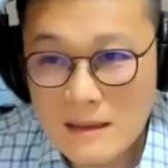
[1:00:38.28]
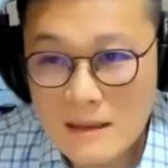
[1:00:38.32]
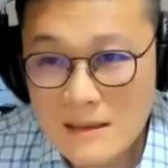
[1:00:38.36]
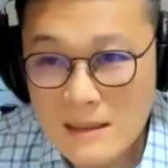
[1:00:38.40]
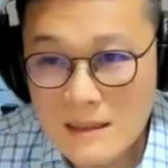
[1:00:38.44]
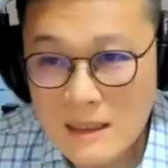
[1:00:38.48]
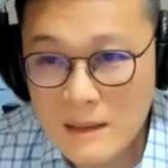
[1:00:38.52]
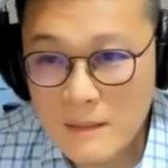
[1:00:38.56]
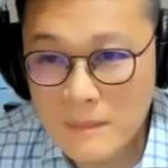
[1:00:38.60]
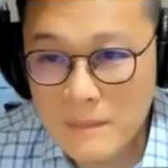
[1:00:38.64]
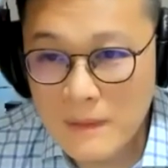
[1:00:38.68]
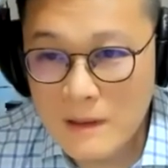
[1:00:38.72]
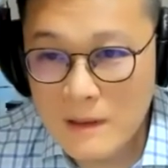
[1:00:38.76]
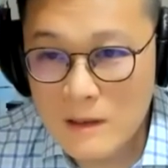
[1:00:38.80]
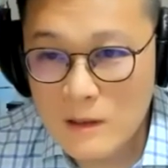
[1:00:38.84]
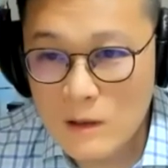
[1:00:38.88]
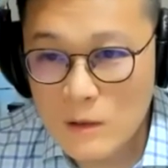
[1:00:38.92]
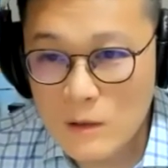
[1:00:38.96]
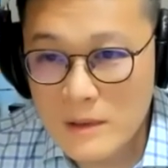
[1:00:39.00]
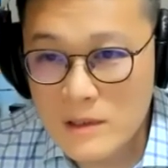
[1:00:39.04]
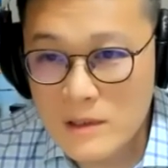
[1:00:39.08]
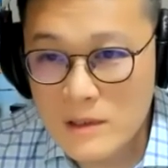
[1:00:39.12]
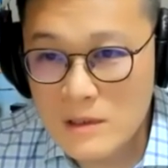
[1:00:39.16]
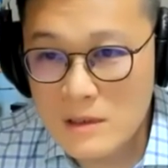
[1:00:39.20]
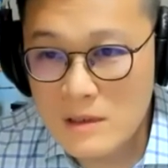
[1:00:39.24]
second part of the
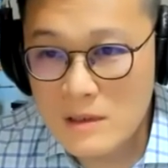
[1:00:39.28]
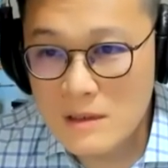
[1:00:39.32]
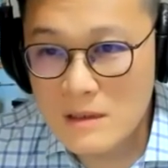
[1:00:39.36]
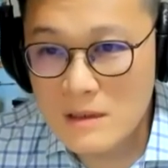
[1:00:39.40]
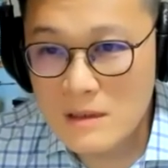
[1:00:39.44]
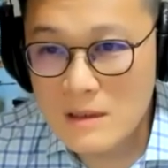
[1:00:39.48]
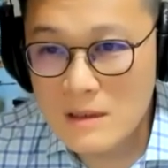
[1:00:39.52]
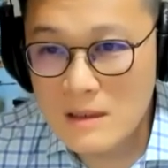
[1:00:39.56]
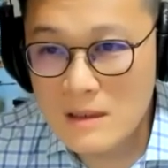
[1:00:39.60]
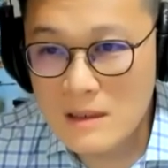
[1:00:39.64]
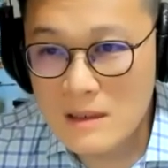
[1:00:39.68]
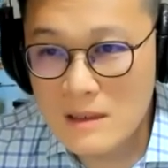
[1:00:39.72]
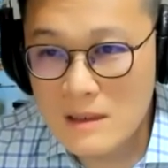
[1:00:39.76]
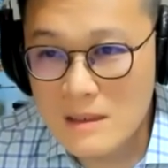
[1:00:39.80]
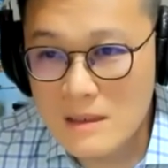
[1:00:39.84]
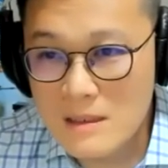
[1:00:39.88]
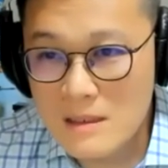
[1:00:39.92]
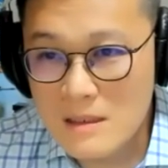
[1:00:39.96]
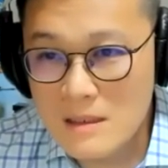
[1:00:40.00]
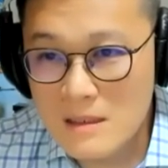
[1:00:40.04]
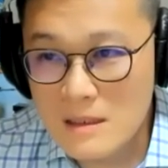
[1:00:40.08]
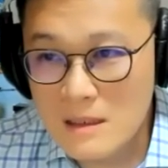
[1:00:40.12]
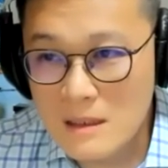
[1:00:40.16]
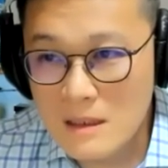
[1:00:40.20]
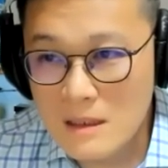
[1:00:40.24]
question
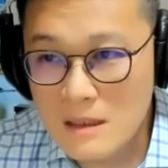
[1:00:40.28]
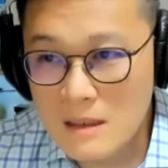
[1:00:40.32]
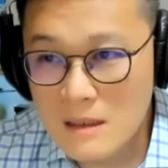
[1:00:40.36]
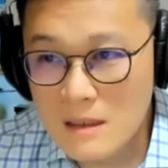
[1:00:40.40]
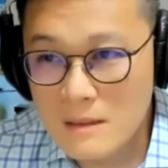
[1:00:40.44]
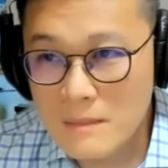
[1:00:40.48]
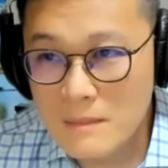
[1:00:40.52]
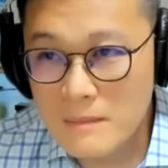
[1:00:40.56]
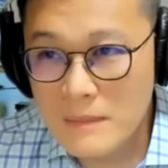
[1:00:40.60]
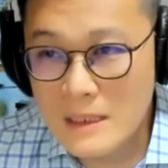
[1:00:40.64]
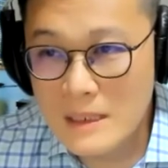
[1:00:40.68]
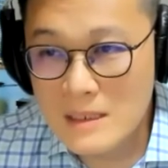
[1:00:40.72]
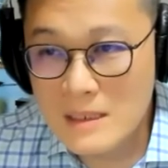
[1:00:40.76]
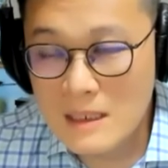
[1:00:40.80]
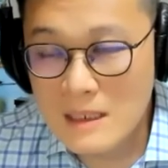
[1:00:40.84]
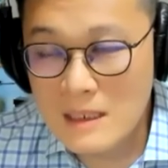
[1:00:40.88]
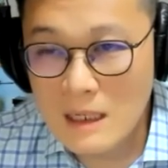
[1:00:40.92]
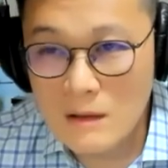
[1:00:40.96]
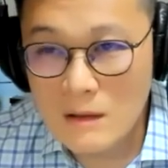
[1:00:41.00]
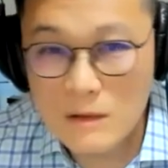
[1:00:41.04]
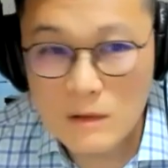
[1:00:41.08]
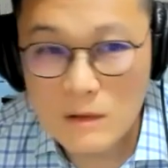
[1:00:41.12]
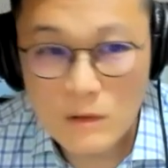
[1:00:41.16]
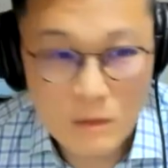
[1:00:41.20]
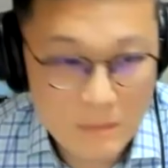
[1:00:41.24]
is basically
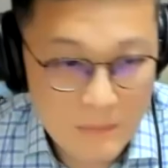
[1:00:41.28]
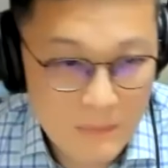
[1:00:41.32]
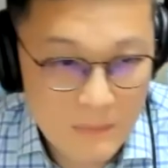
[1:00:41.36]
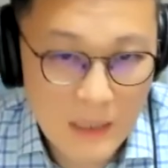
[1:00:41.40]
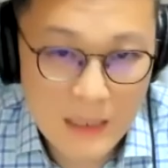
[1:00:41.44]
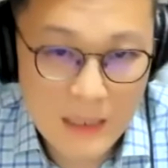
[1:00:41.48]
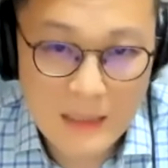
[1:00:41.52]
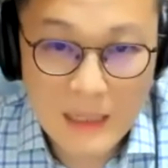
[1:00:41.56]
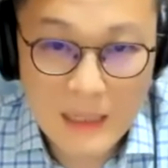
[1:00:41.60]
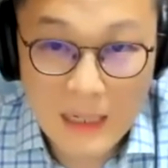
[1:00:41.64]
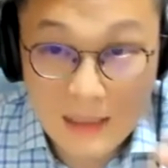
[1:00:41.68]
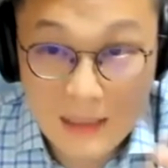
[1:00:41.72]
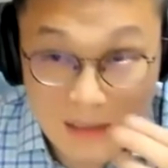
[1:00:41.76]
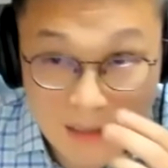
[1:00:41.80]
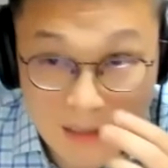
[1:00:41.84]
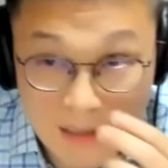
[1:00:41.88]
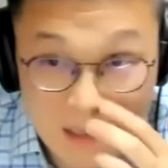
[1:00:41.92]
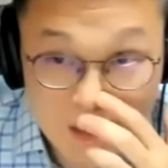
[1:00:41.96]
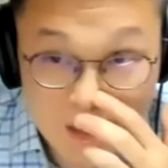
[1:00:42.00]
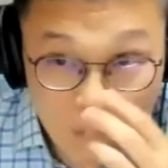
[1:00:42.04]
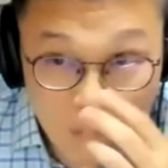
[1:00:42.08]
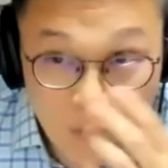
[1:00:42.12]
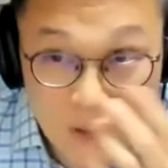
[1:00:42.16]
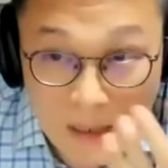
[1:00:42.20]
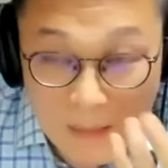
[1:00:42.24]
how do you, I
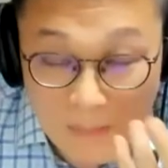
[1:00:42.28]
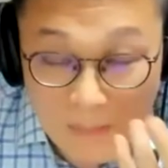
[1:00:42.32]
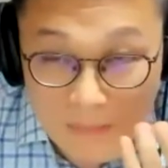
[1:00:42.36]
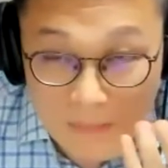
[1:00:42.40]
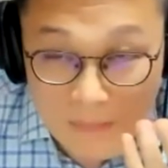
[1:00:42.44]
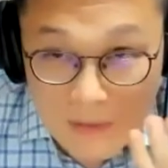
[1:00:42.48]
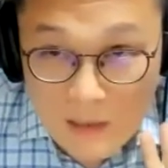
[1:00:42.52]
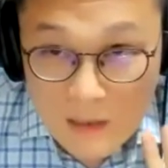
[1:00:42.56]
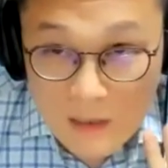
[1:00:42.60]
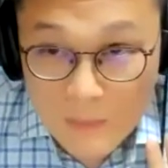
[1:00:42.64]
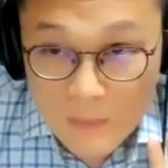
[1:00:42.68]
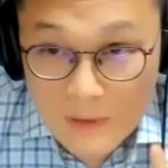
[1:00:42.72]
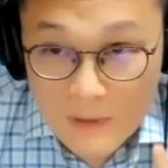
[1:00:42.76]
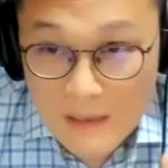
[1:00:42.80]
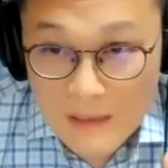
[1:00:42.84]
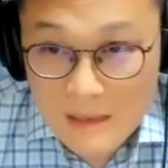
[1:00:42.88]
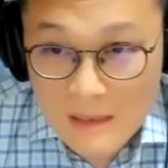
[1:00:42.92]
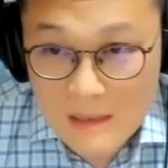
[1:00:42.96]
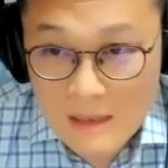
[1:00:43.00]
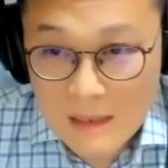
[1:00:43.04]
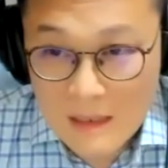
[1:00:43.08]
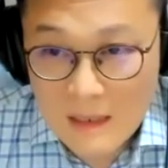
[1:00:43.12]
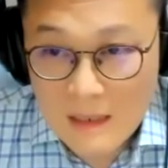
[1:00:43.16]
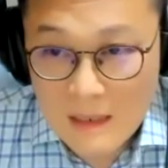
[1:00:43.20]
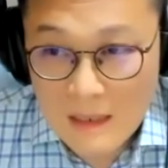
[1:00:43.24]
guess what I'm interpreting is
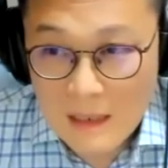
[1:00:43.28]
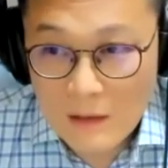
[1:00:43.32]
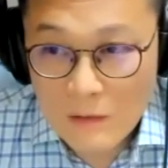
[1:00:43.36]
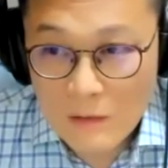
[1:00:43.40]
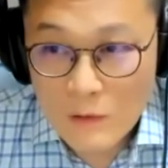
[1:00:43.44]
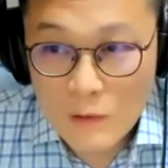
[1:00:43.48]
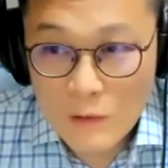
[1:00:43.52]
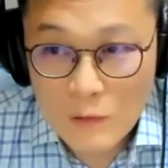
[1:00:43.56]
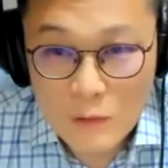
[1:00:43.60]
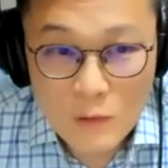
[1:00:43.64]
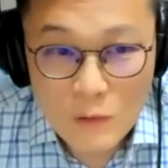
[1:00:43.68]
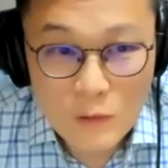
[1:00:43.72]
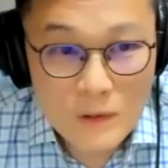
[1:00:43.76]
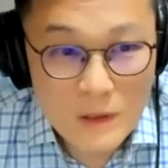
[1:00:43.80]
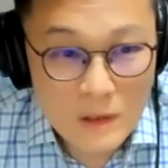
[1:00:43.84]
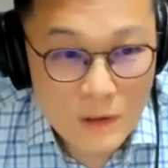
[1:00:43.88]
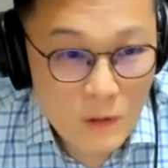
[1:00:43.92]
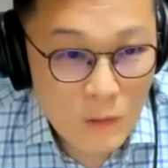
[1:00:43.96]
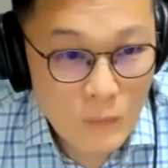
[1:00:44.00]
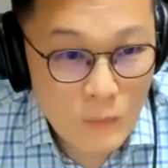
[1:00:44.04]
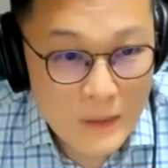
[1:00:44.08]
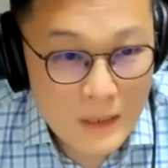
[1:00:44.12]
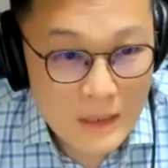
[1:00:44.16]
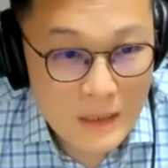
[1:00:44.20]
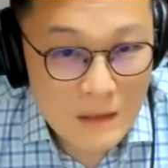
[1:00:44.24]
like, how do you know that you're
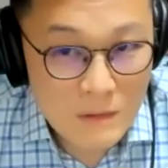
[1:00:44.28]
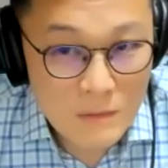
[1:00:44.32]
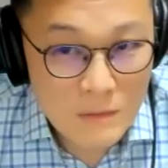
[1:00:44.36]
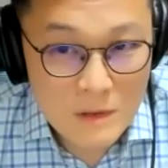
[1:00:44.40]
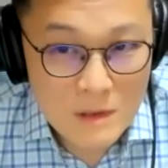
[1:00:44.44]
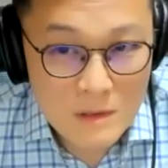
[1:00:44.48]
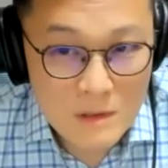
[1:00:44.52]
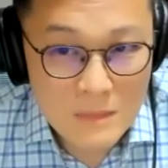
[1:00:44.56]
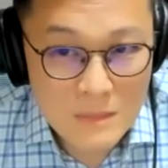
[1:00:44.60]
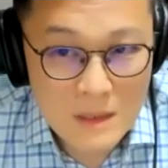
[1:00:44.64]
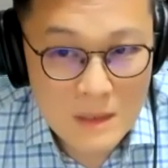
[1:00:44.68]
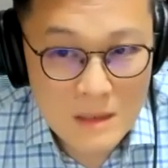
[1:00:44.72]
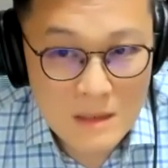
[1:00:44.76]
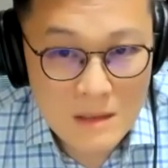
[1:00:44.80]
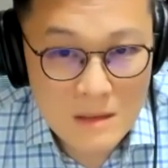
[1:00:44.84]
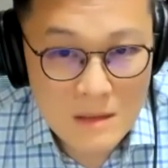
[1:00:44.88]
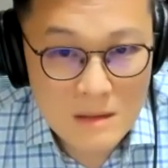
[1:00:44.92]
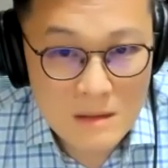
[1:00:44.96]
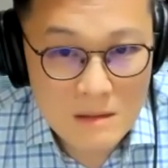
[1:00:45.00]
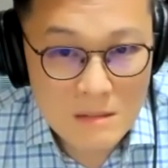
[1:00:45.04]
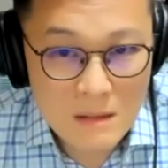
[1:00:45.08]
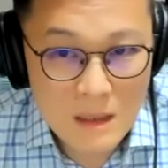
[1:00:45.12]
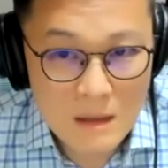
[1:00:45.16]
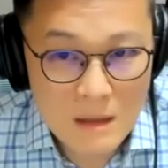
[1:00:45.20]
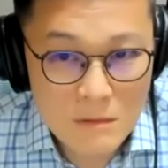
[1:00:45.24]
winning, which
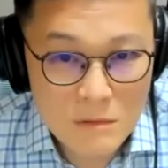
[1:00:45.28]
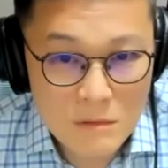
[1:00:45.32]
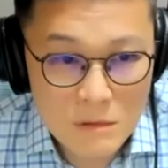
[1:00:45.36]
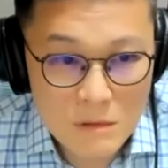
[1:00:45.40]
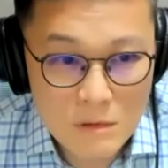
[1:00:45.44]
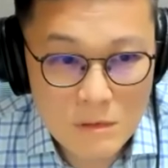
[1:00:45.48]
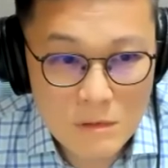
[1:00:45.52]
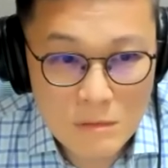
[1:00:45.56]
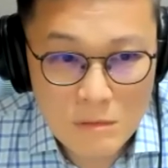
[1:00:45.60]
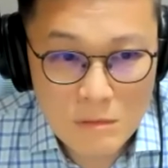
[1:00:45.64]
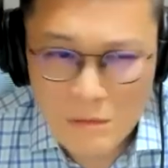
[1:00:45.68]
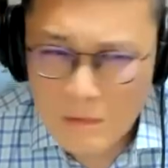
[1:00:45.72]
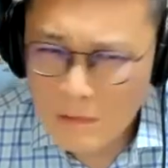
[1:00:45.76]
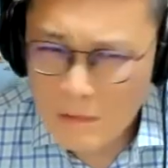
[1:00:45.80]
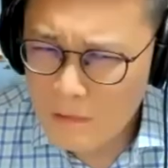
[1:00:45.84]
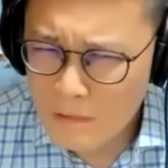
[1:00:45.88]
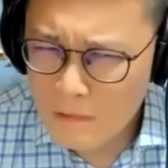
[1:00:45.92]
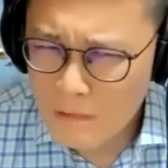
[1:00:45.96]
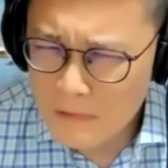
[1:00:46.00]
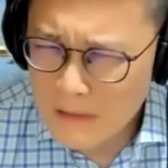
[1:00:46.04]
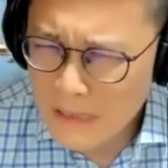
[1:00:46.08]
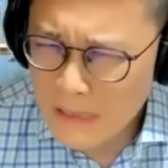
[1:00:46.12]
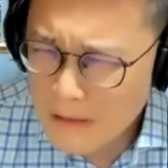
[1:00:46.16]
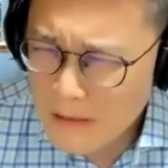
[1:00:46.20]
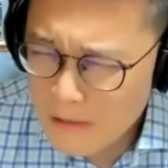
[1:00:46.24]
means how do you know
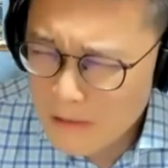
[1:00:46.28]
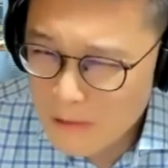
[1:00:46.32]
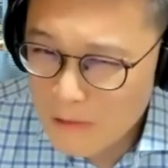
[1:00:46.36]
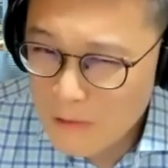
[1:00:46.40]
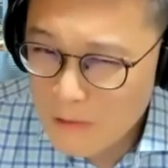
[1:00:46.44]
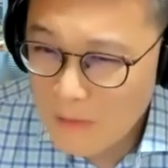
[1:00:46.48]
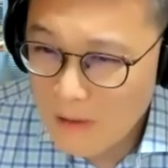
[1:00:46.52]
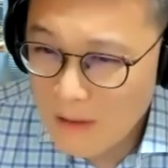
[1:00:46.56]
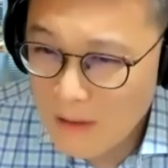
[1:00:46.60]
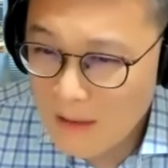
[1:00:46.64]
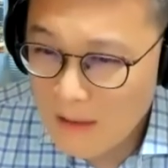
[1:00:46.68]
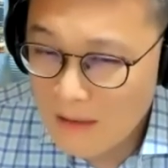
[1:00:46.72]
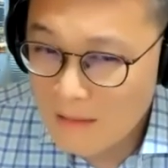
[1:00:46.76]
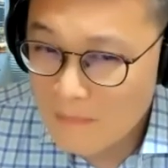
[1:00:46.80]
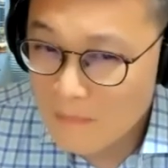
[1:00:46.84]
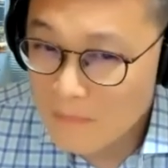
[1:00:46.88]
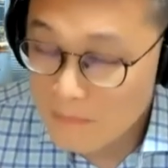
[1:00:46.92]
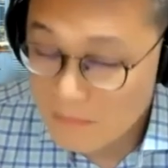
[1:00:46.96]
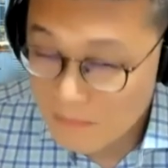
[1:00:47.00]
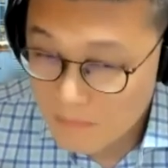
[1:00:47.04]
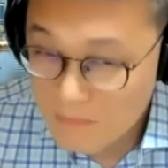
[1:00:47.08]
that you're